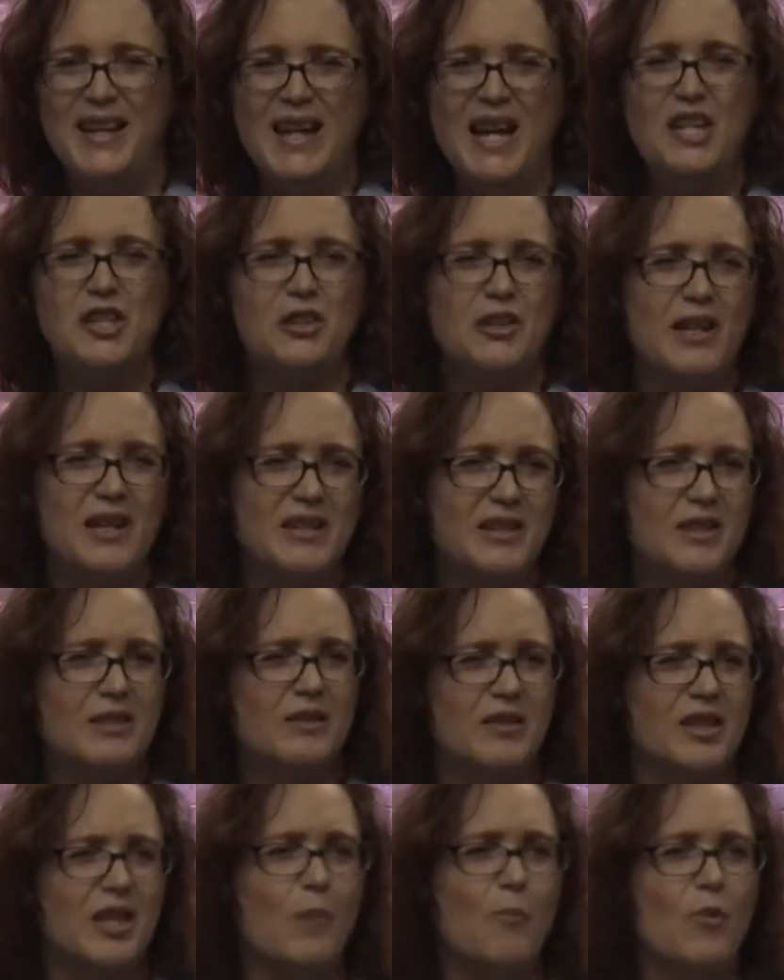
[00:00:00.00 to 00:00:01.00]
it's
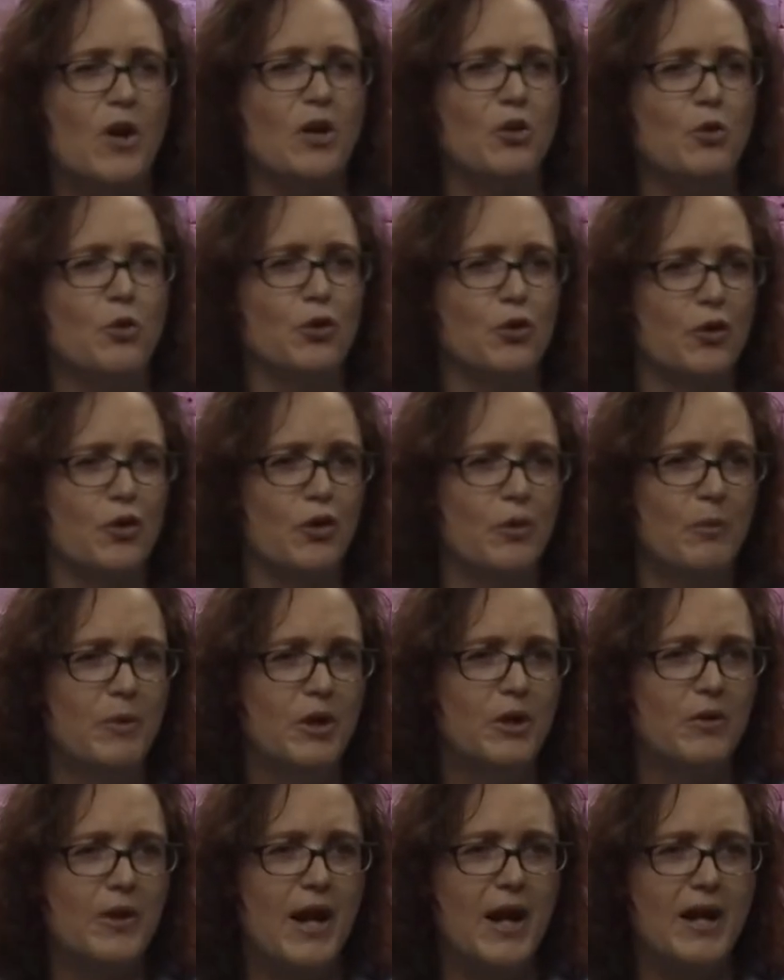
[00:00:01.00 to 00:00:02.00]
somewhat neutral.
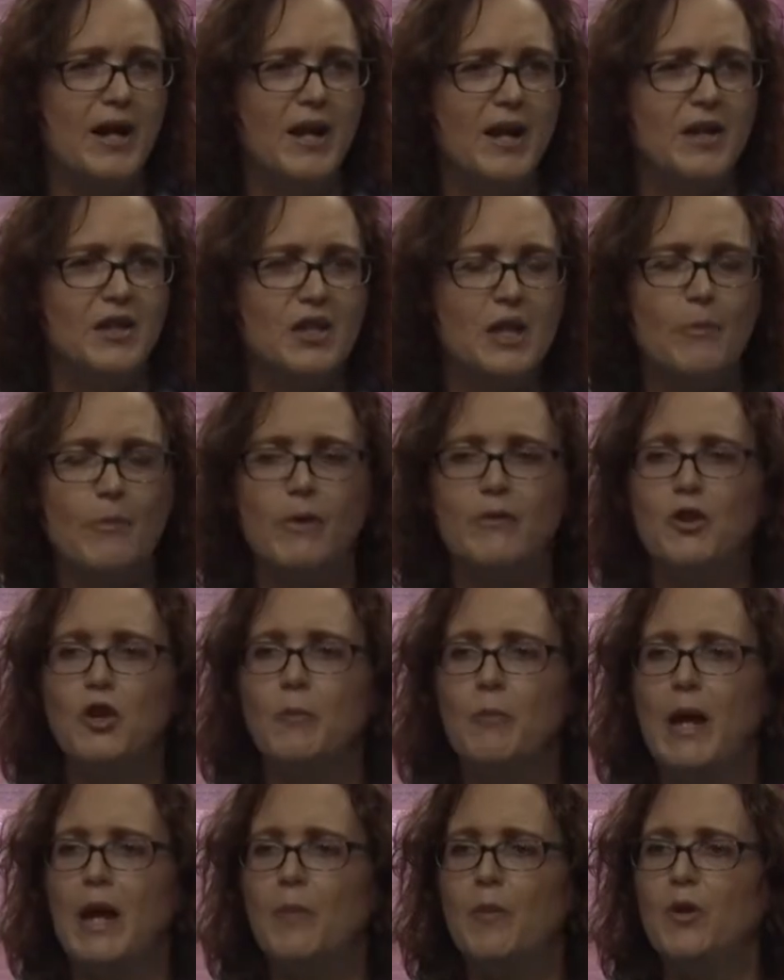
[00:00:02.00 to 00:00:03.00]
Right? Some of
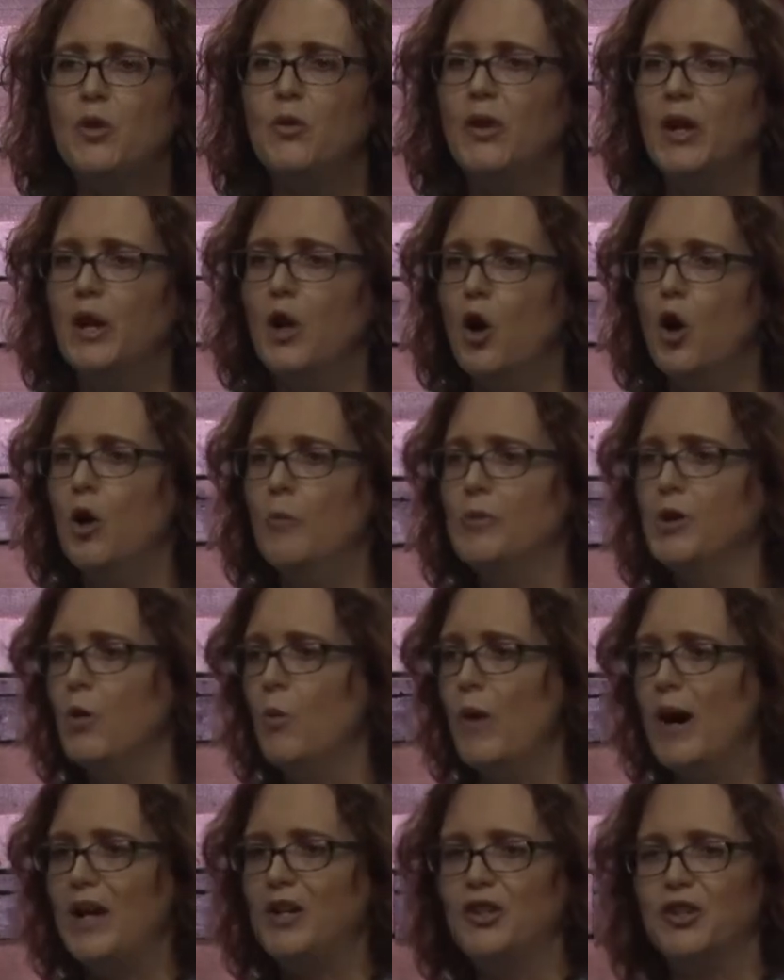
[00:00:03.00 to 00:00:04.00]
you, maybe you get home, you
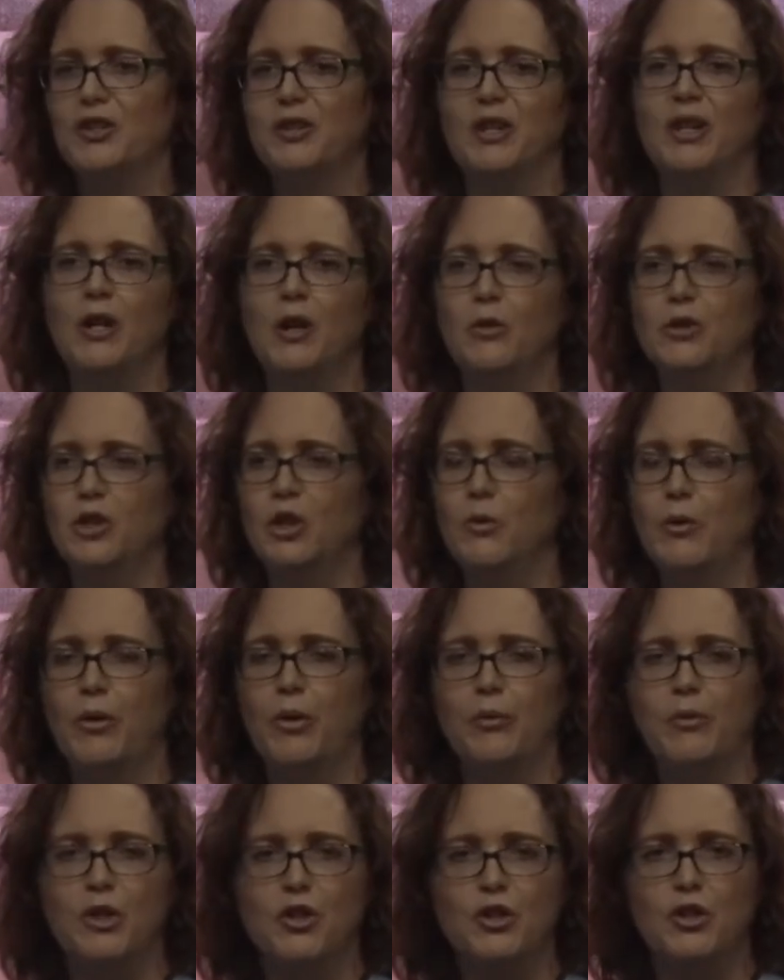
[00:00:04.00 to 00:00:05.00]
watch, you know, two or
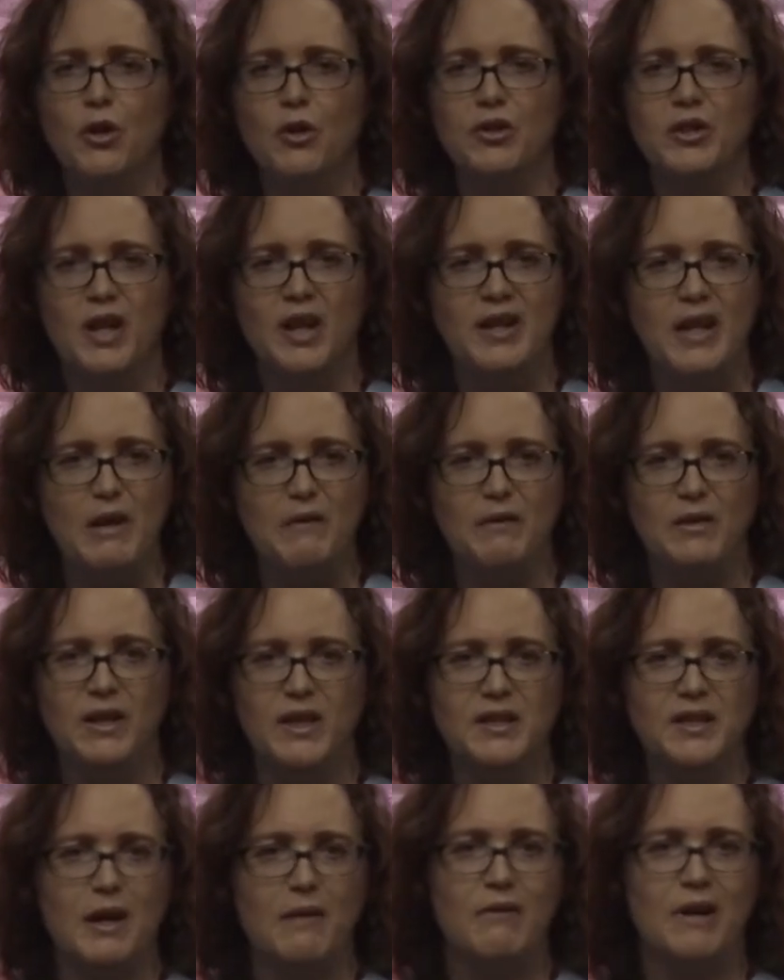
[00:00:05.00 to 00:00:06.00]
three shows on
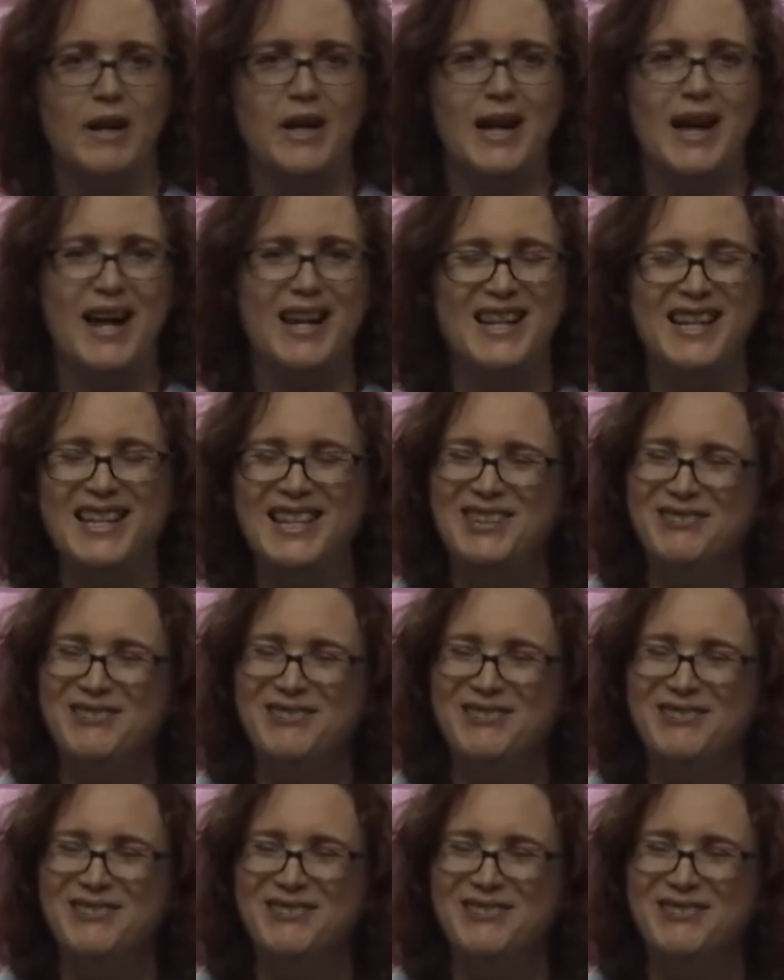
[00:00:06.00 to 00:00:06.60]
Netflix every night.